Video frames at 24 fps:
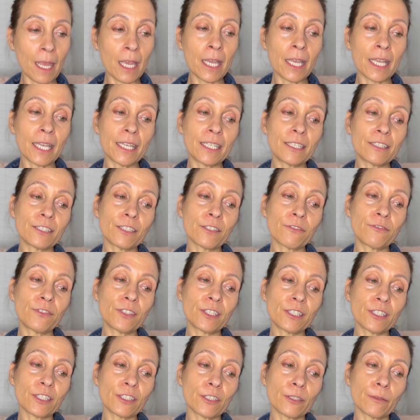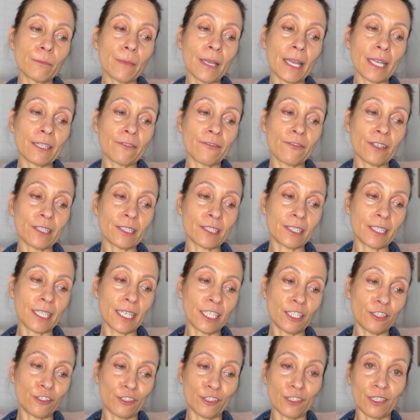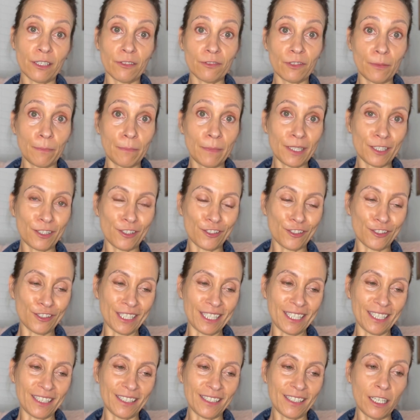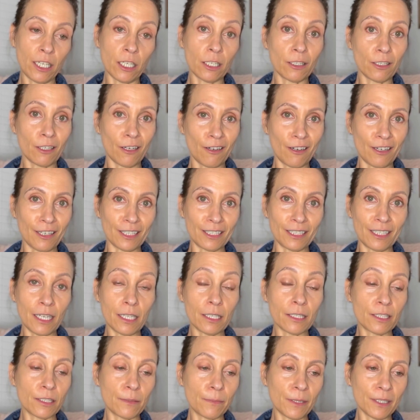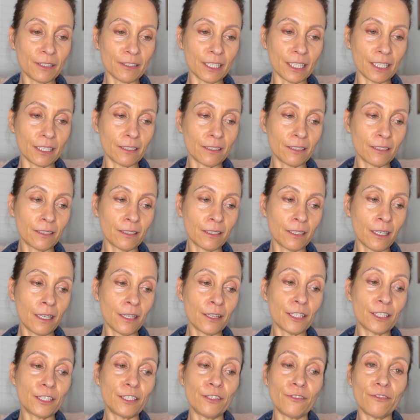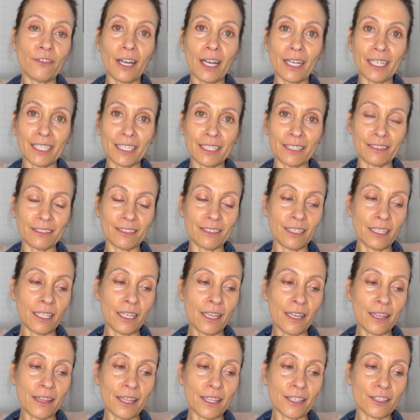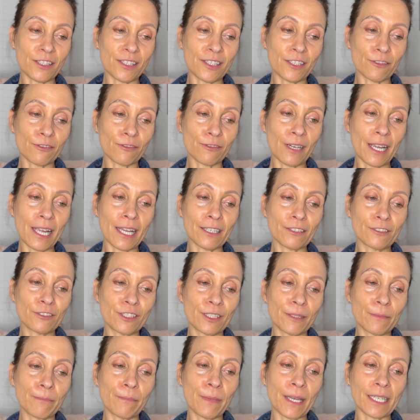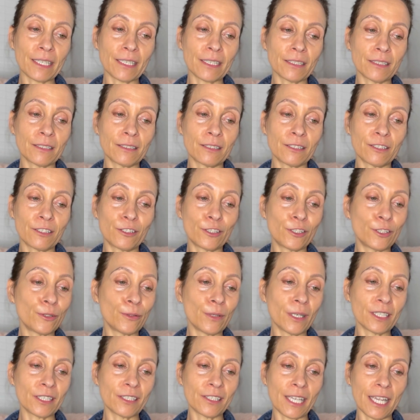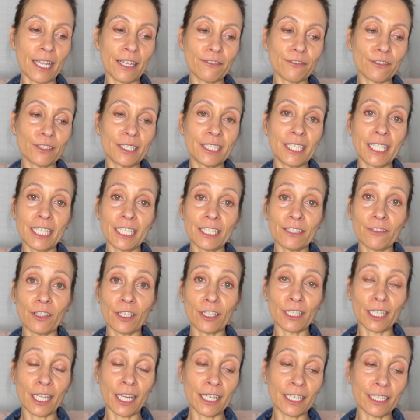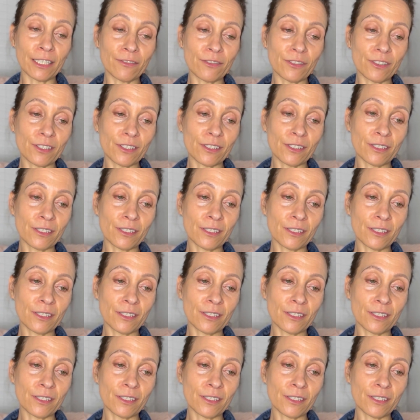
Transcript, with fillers: It is the physical manifestation of the mystery, God, Spirit, the divine, that surrounds and beckons to us every day of our lives.